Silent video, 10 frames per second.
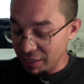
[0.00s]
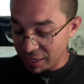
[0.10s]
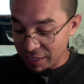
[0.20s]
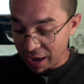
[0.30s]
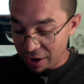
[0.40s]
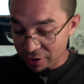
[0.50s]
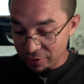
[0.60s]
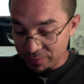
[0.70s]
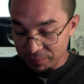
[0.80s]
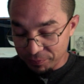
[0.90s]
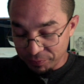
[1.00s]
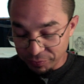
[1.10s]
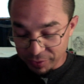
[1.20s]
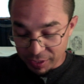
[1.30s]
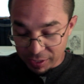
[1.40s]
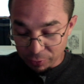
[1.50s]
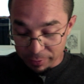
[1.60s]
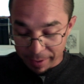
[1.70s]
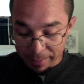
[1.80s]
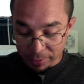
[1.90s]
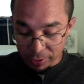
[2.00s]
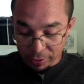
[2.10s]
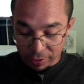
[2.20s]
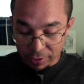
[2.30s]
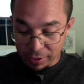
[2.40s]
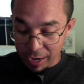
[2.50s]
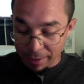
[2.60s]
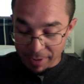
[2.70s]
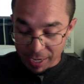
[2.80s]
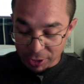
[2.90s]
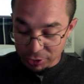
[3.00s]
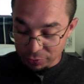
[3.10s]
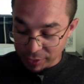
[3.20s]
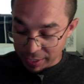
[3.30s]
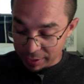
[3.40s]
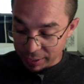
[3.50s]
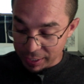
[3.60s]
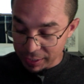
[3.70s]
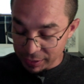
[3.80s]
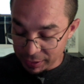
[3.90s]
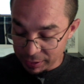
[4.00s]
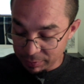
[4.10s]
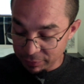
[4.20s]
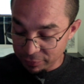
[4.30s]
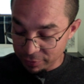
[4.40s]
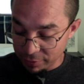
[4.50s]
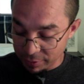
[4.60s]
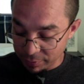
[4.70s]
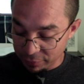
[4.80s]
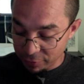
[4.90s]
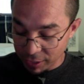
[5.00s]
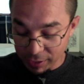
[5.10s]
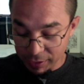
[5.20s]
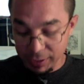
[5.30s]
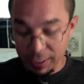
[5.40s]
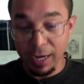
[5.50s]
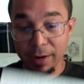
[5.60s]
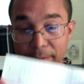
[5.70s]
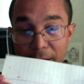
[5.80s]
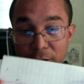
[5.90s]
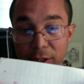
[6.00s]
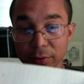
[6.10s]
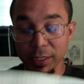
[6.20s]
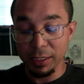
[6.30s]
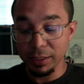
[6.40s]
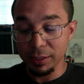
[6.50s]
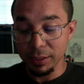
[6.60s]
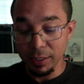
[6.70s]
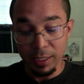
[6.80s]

Now, remember, I measured when I cut this, before I cut this, I kind of measured it with this.